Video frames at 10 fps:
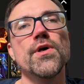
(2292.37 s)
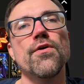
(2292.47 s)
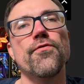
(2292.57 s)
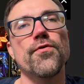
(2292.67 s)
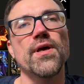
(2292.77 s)

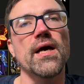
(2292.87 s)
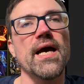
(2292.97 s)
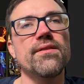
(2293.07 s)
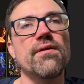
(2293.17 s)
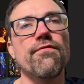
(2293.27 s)
for the
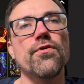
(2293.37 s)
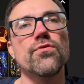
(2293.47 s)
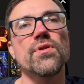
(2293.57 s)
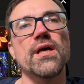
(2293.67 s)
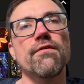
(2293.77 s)
Hydra if you
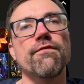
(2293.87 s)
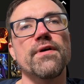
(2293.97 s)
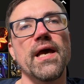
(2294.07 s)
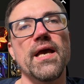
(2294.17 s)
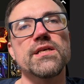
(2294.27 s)
don't have
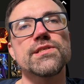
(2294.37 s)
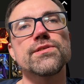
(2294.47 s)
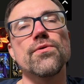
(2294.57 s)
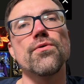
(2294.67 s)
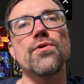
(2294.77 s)
Hex
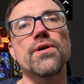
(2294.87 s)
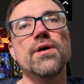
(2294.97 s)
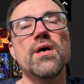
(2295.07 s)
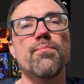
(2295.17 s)
or